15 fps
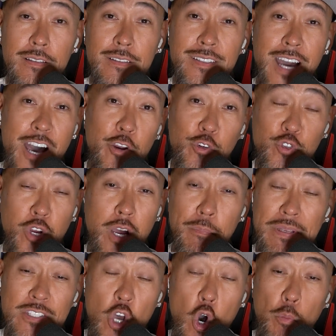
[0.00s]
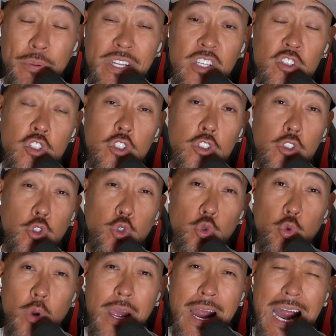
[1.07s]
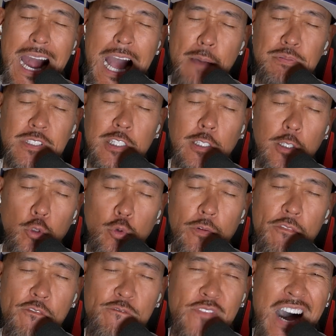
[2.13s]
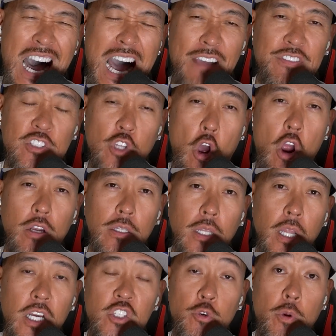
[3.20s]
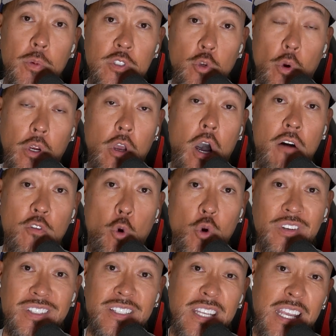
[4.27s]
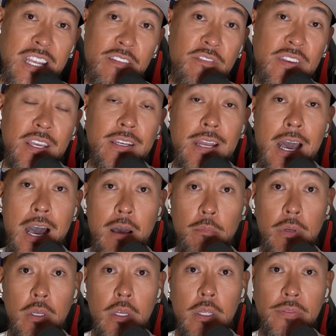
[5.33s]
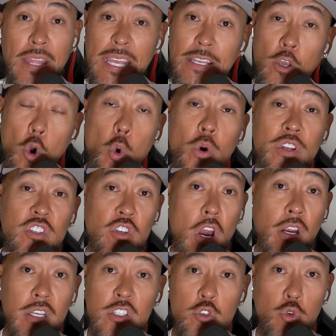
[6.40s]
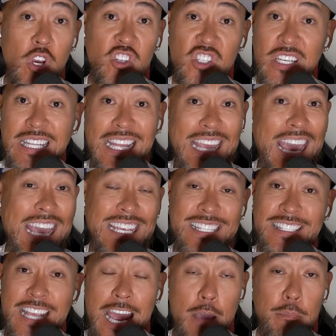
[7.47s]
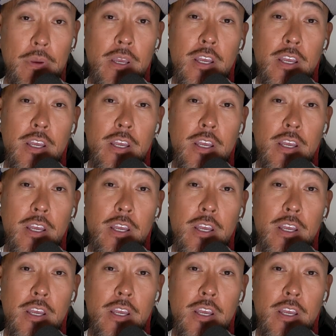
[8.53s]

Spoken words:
Donald Trump is opening 2 absolute 5-star luxury resort golf courses in Vietnam. They going to start construction like ASAP.